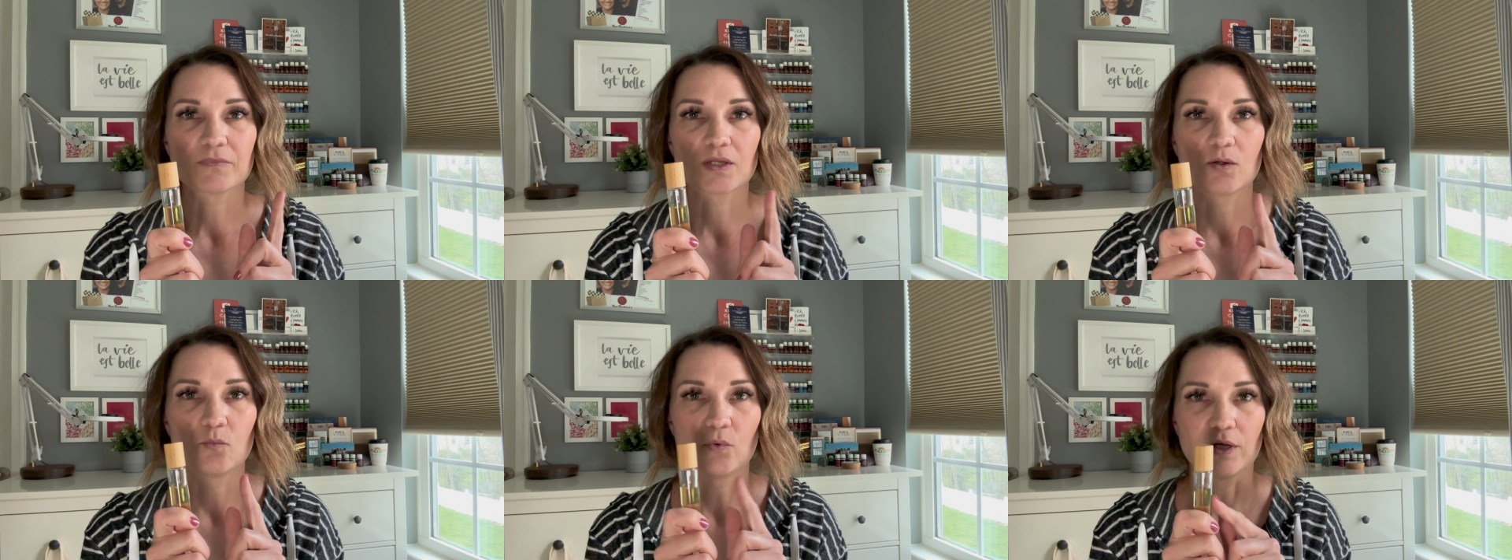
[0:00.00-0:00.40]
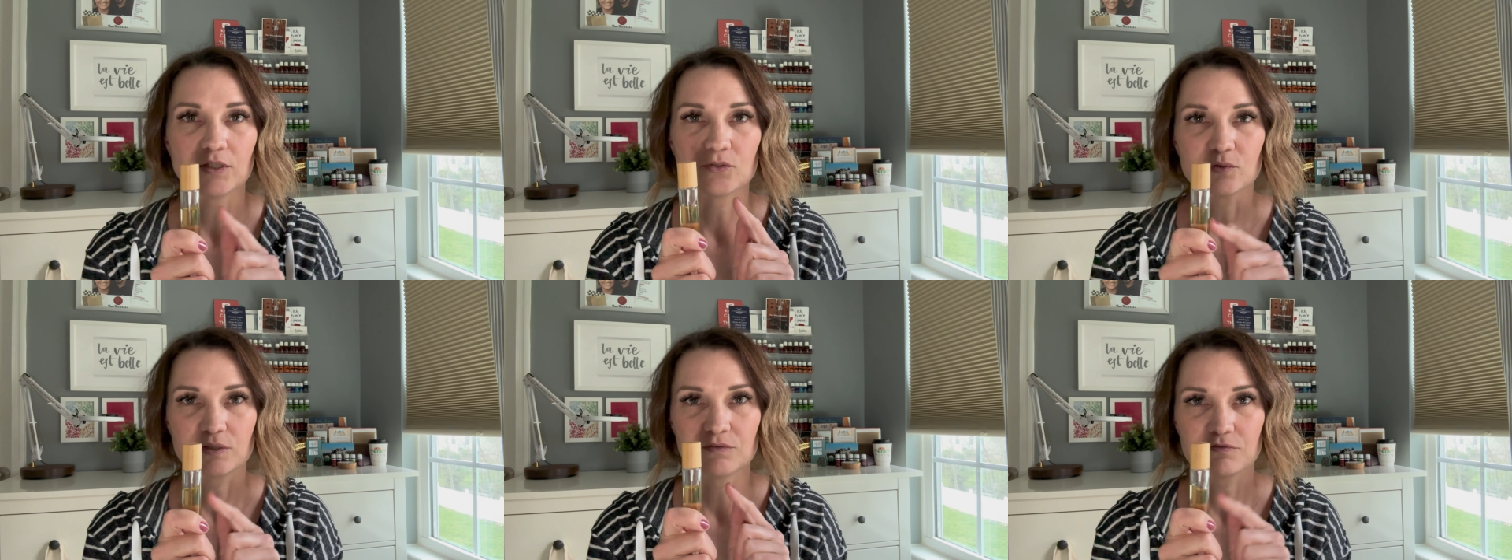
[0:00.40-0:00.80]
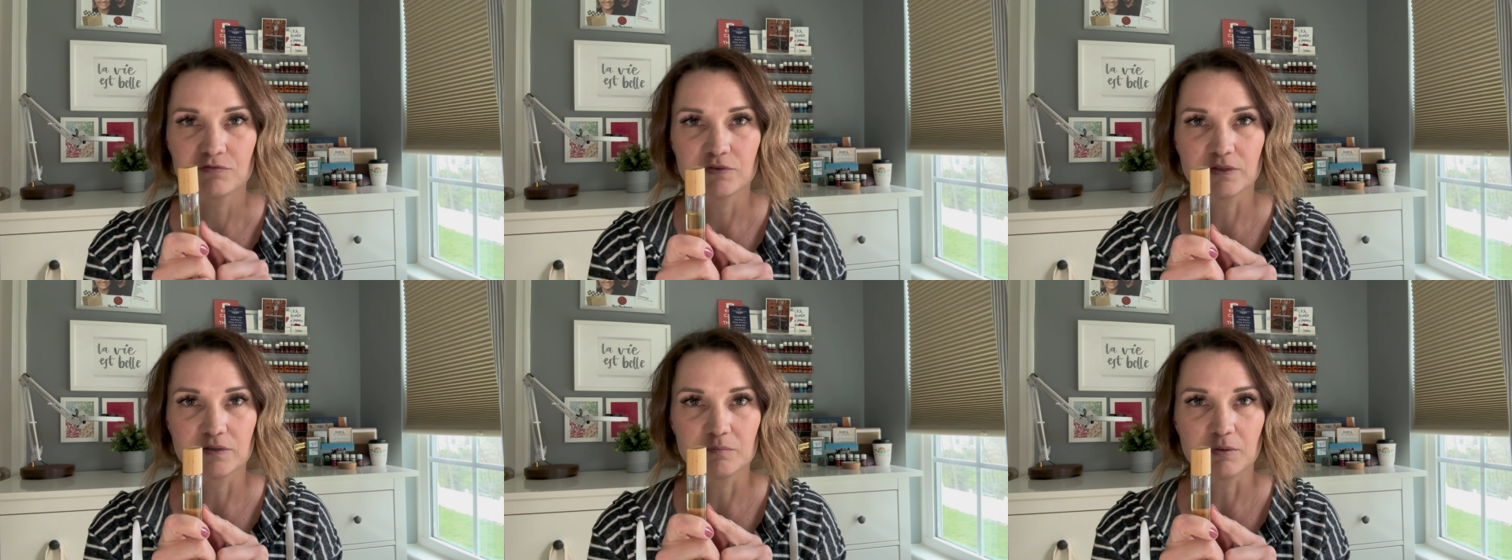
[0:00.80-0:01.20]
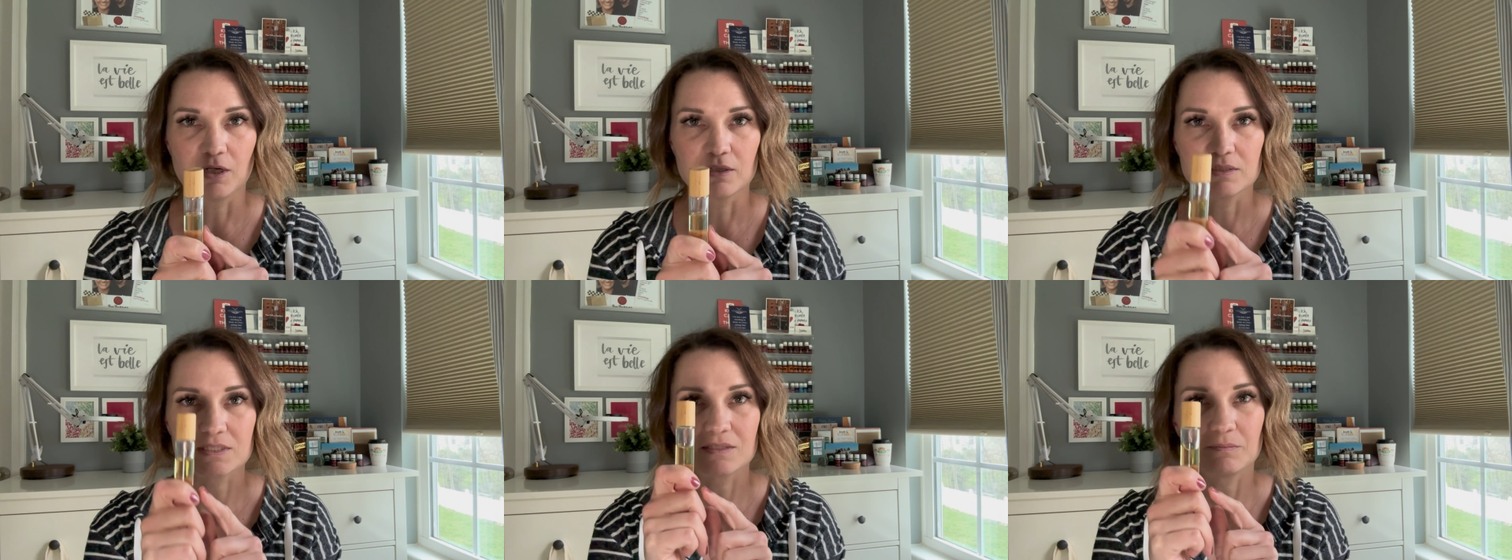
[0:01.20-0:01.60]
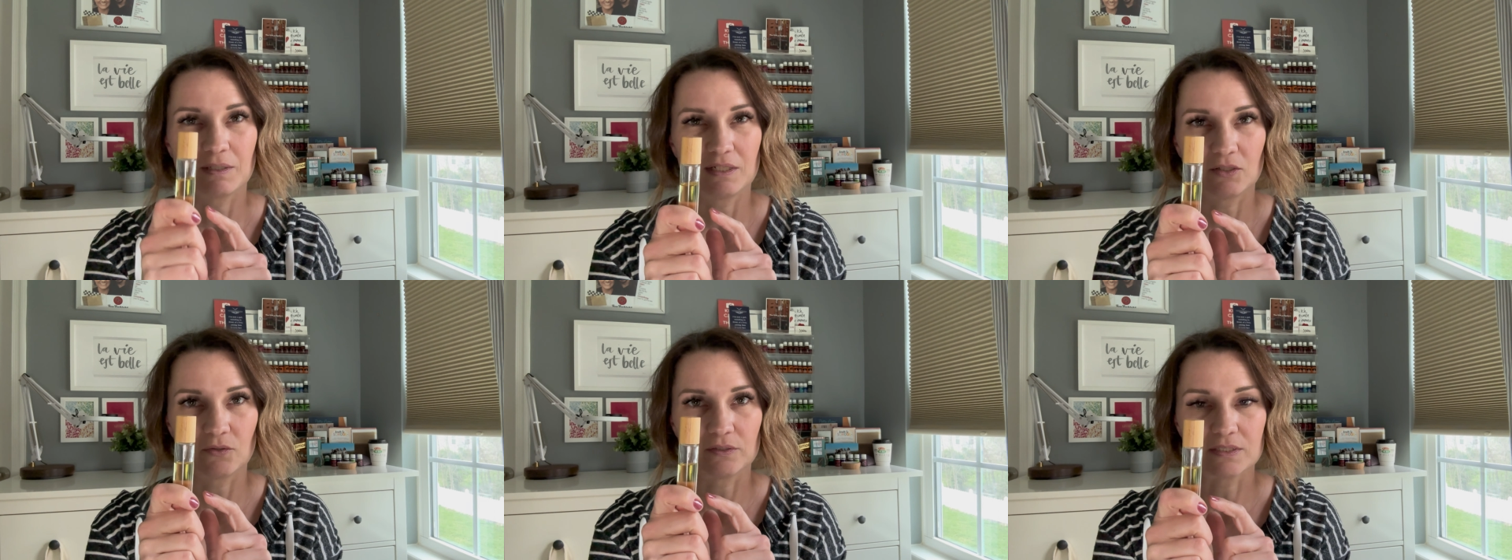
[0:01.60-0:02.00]
where you can fill the bottles
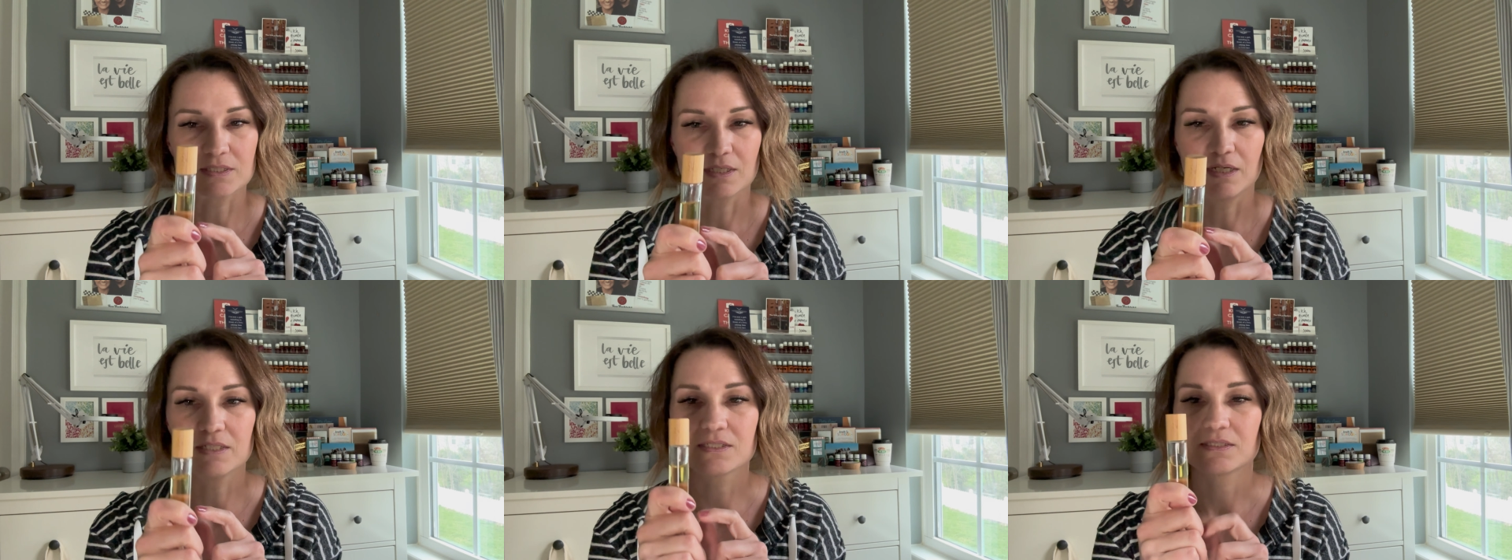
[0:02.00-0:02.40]
depending on the size.